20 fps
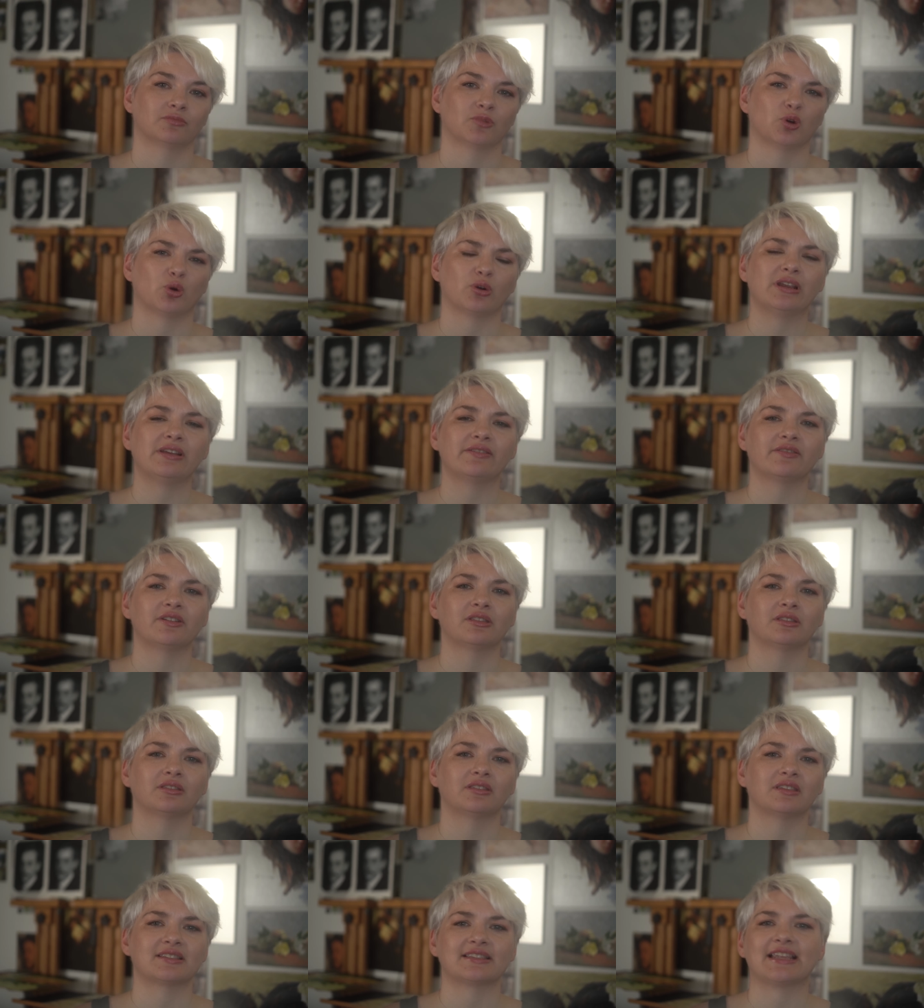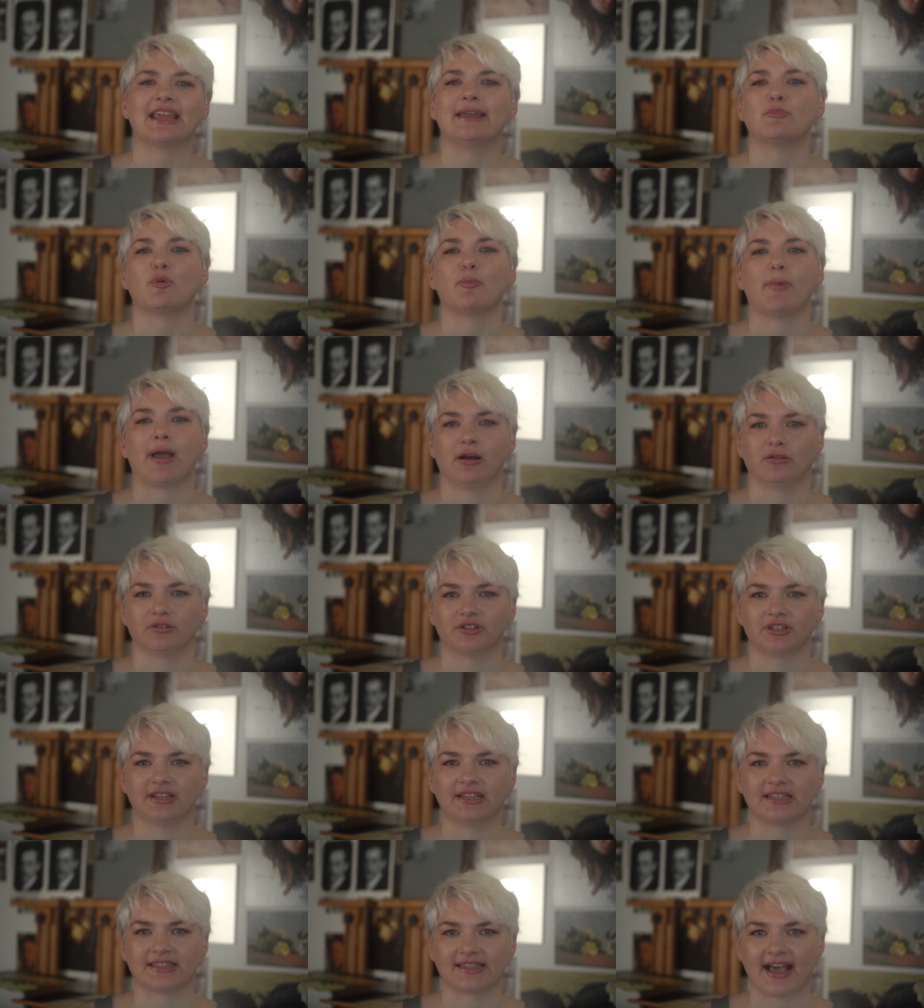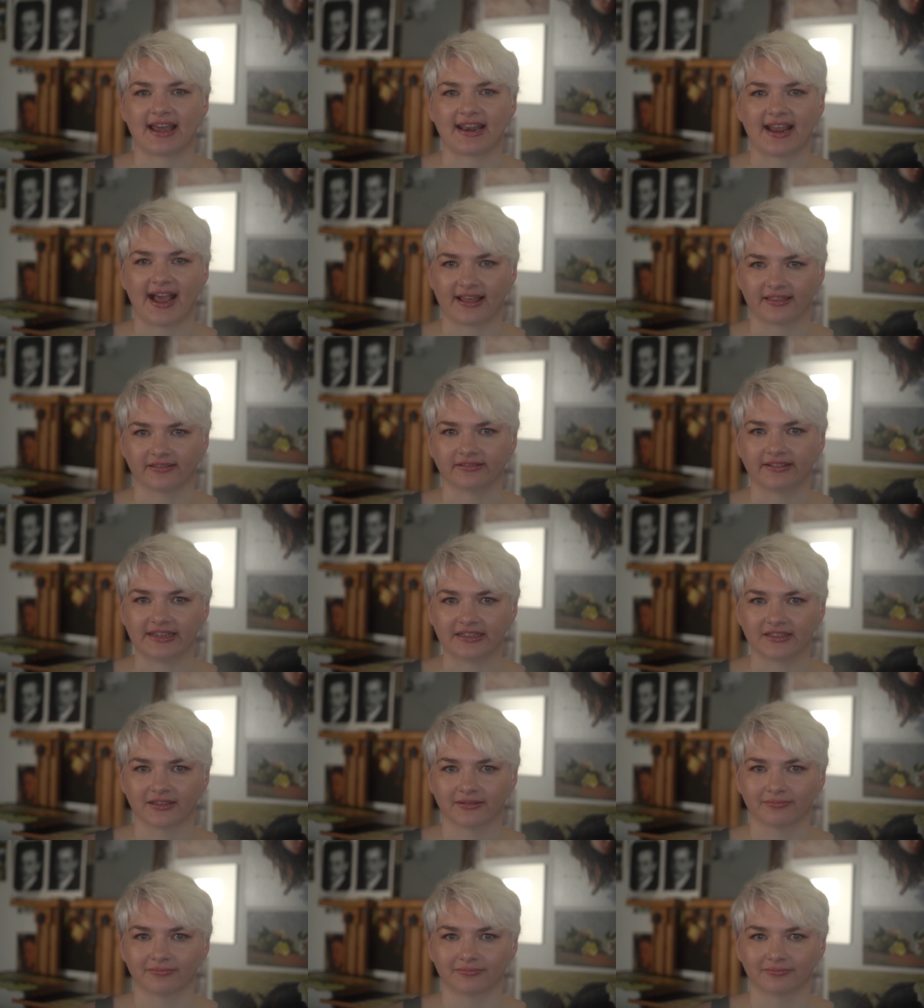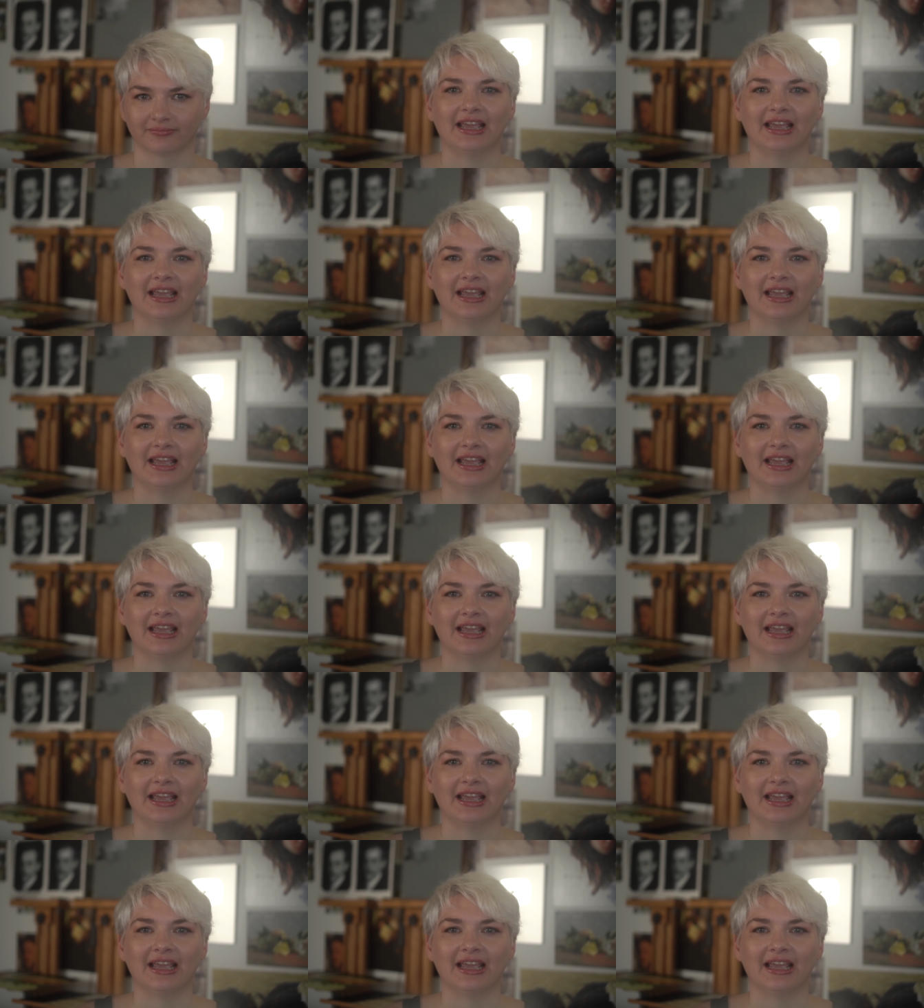or even the same amount as that athlete.